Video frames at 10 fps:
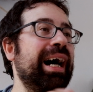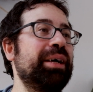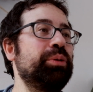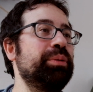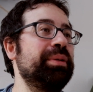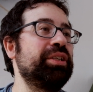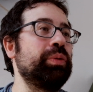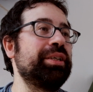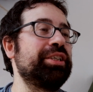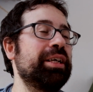I would be
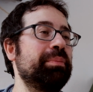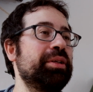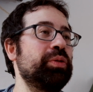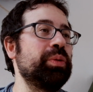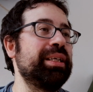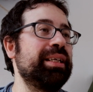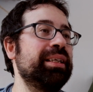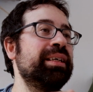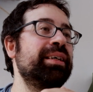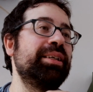switching
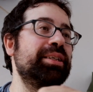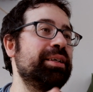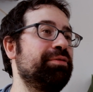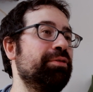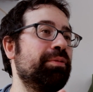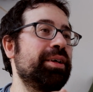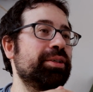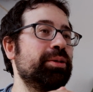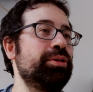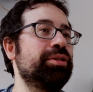between different
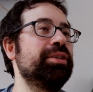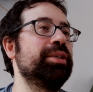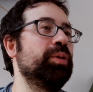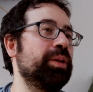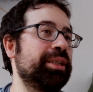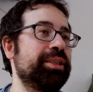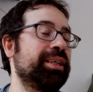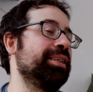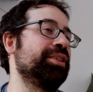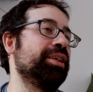resolutions in order to
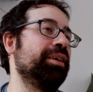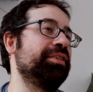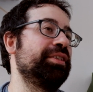conserve